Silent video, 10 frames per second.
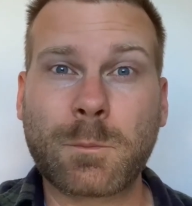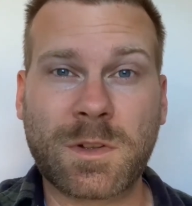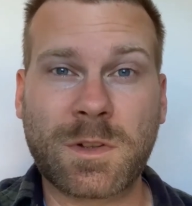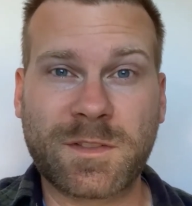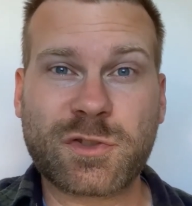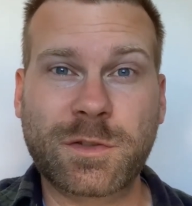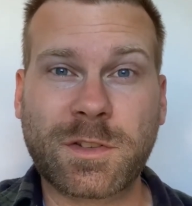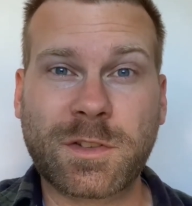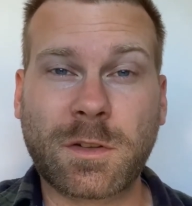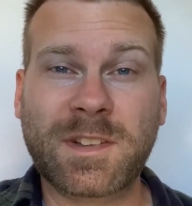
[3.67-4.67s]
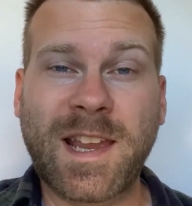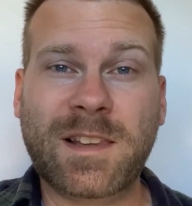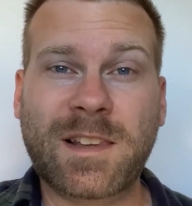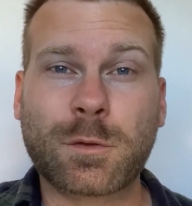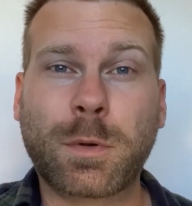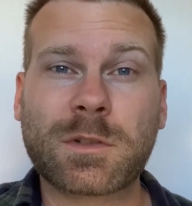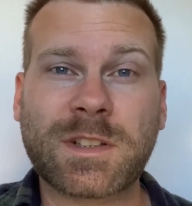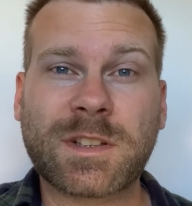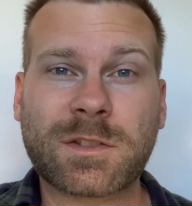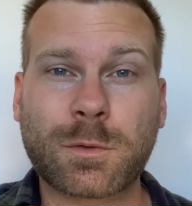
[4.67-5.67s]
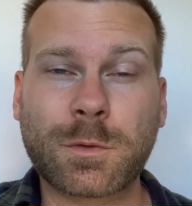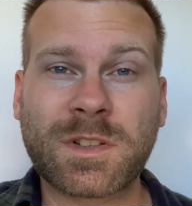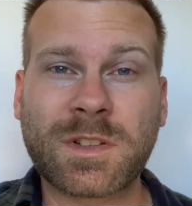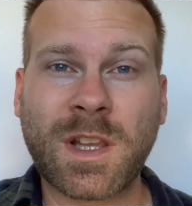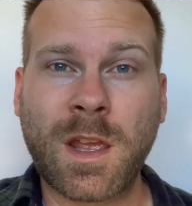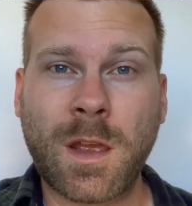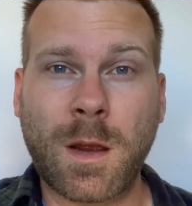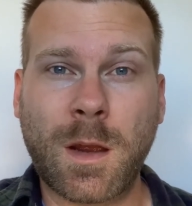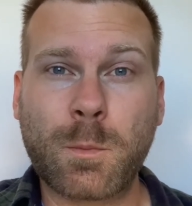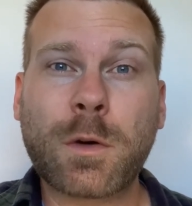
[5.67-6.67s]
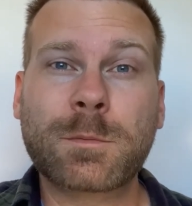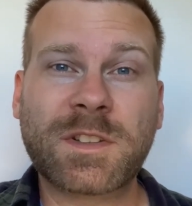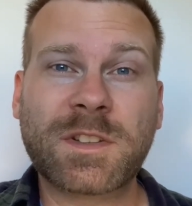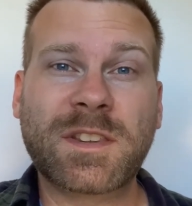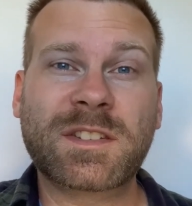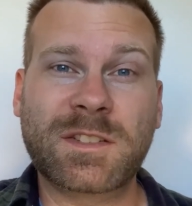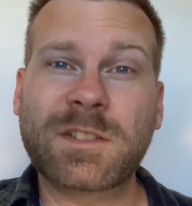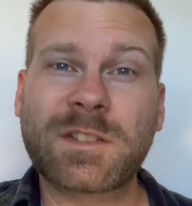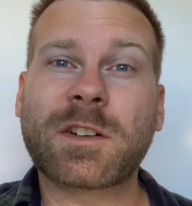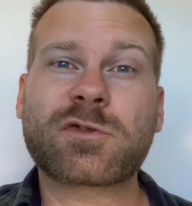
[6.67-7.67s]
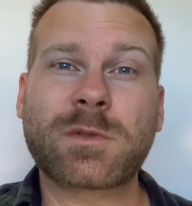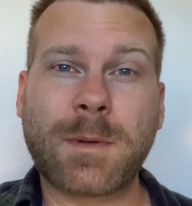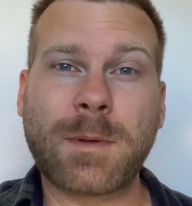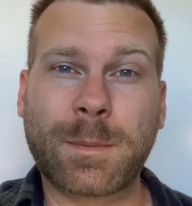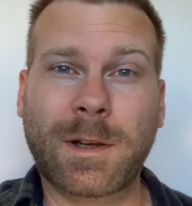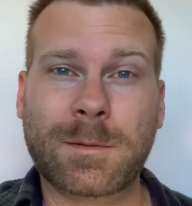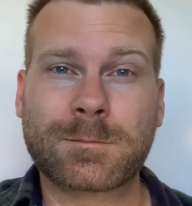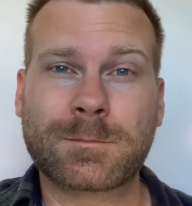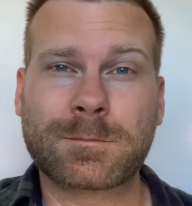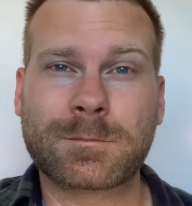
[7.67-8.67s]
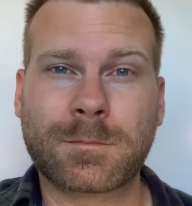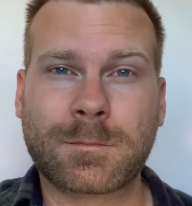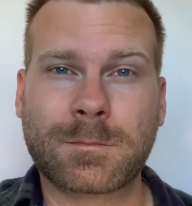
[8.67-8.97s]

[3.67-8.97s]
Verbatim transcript: I'm one of the tutors on the A-Level Politics course and welcome to this introductory webinar.